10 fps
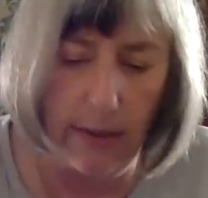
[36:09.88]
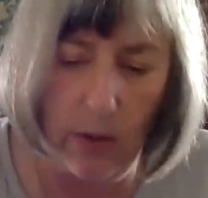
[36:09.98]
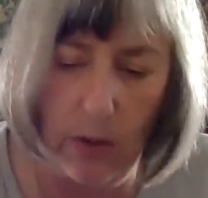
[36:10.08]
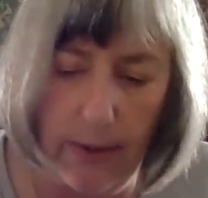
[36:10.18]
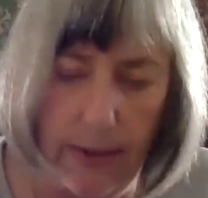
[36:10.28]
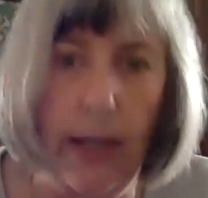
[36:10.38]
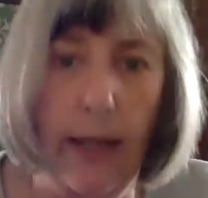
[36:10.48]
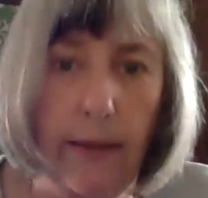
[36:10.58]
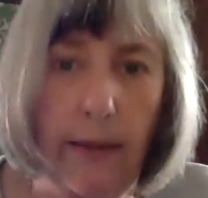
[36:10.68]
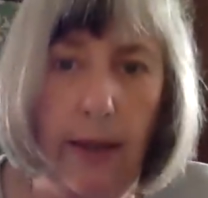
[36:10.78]
new
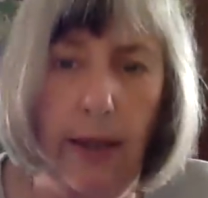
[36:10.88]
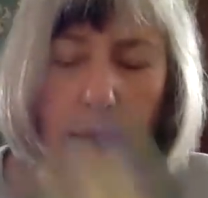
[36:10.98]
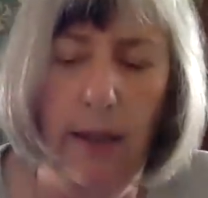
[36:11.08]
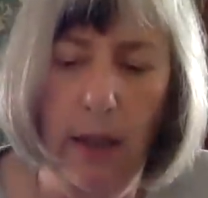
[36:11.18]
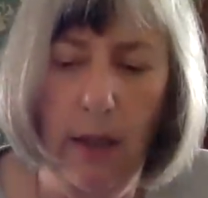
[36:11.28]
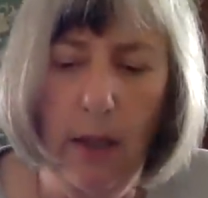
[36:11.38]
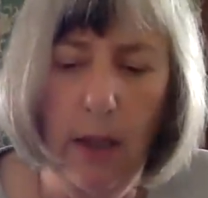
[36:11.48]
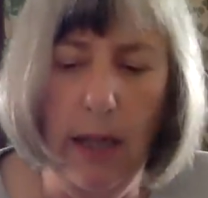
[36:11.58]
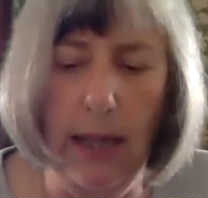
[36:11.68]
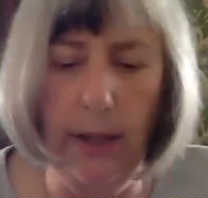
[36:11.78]
starts here.
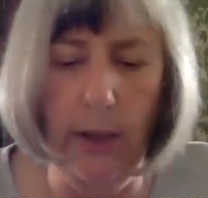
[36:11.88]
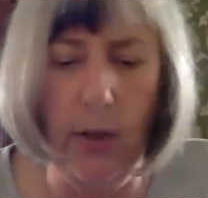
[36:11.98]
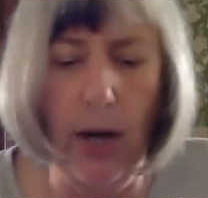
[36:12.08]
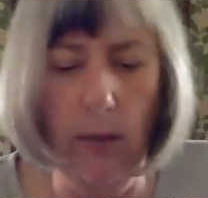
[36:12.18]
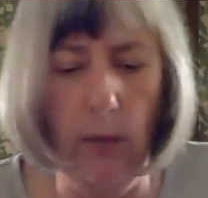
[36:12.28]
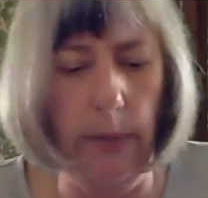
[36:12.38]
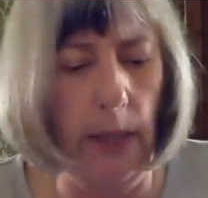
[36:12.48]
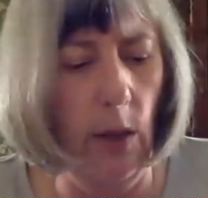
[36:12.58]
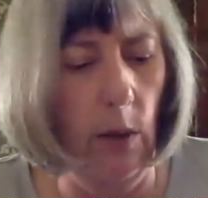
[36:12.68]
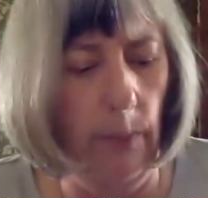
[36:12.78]
Uh, Ukraine will be
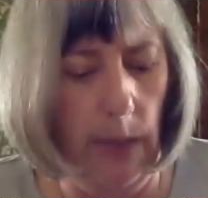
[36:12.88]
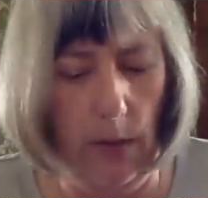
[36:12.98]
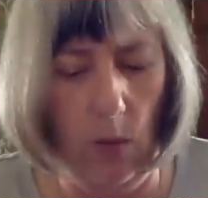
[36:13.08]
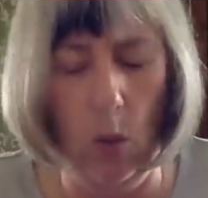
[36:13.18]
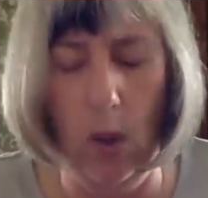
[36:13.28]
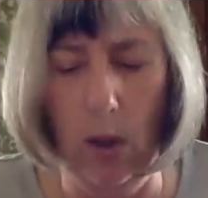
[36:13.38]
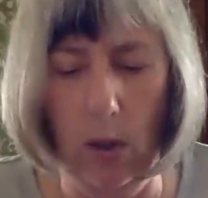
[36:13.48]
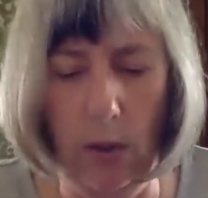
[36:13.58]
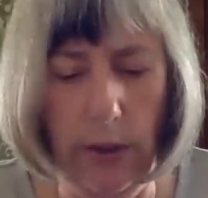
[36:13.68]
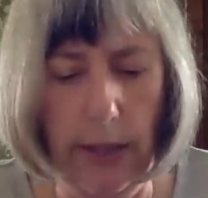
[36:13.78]
helped by the
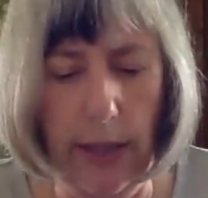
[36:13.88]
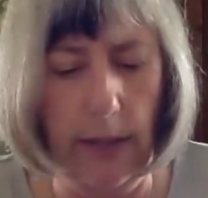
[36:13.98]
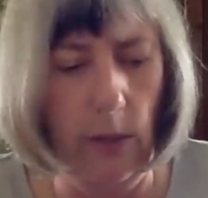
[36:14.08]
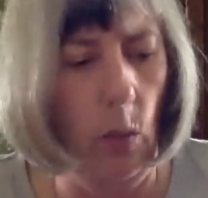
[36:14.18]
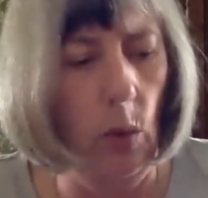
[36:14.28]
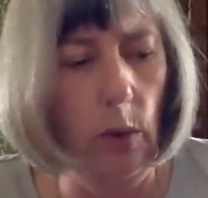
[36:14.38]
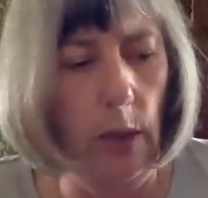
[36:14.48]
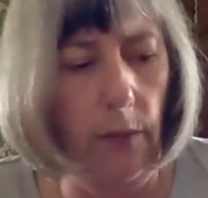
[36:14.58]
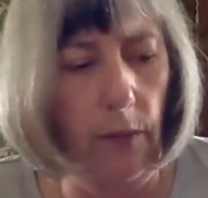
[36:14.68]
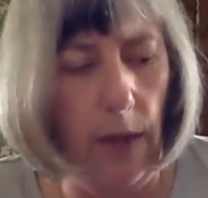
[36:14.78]
world and it will
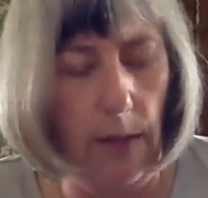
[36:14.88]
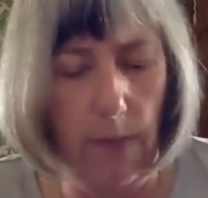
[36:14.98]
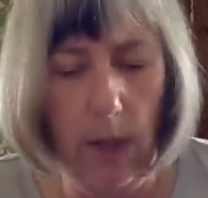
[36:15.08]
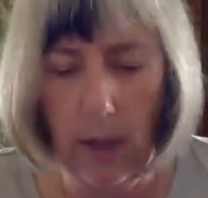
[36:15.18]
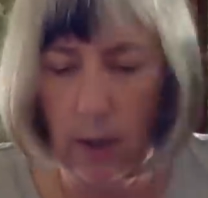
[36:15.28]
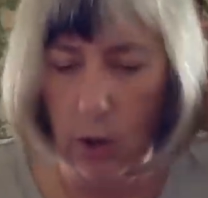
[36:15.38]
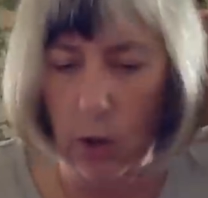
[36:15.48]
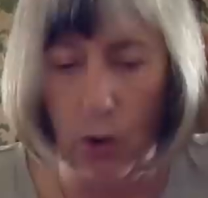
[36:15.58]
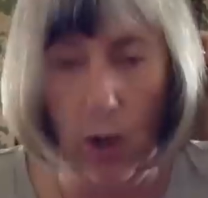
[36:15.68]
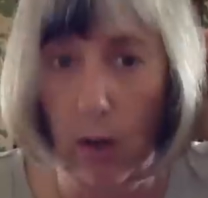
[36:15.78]
give them
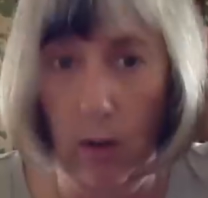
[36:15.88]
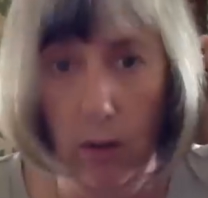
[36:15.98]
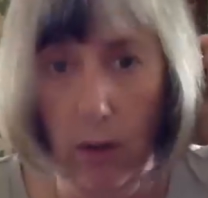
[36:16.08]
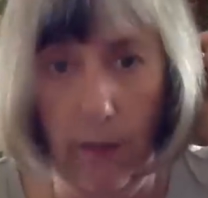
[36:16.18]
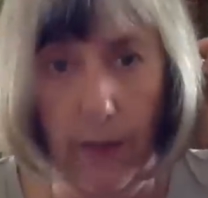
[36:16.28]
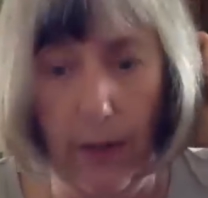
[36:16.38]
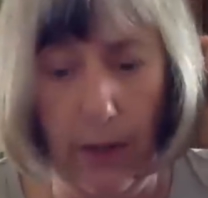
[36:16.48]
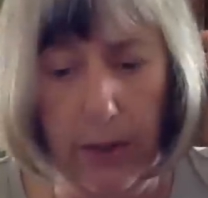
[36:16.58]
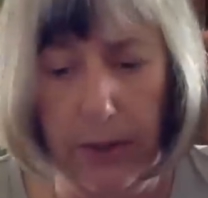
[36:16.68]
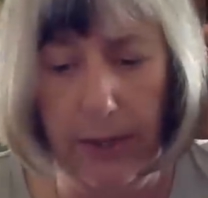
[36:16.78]
control of their
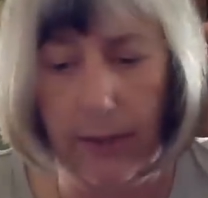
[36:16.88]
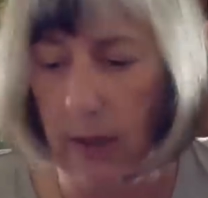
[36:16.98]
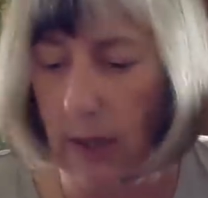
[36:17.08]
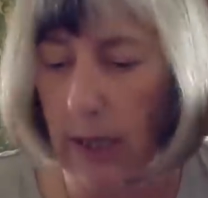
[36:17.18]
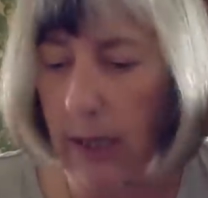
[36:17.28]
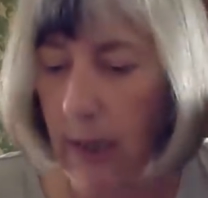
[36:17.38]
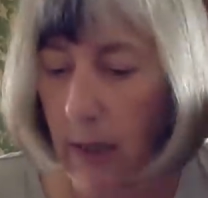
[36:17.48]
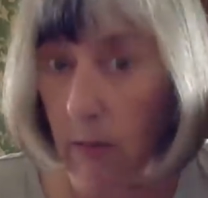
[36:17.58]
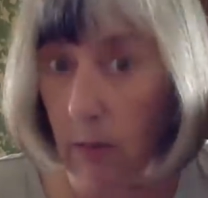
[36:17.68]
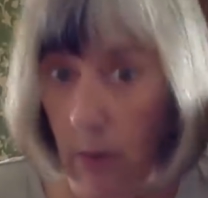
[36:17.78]
own destiny.
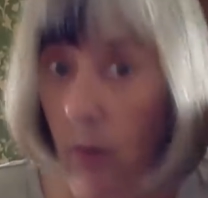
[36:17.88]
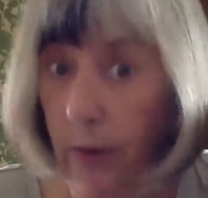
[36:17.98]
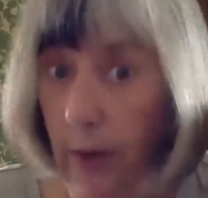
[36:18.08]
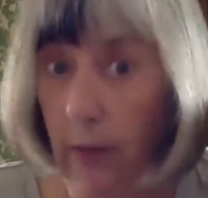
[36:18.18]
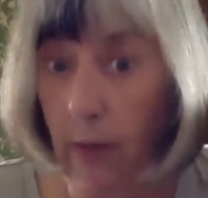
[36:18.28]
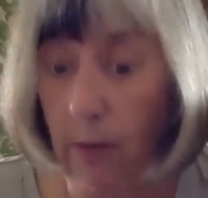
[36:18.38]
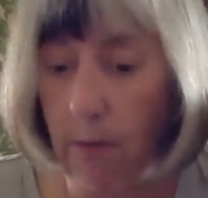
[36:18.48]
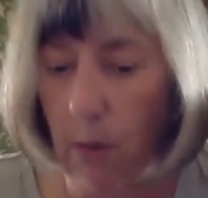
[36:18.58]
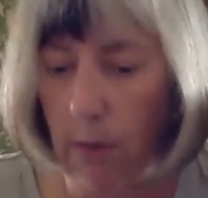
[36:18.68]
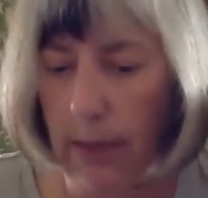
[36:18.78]
We'll also give them
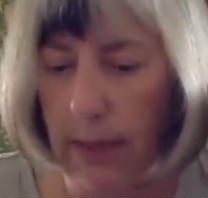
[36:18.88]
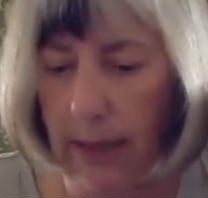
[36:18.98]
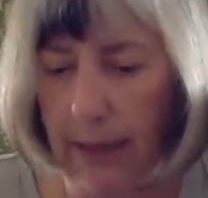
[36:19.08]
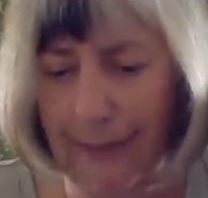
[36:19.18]
more money.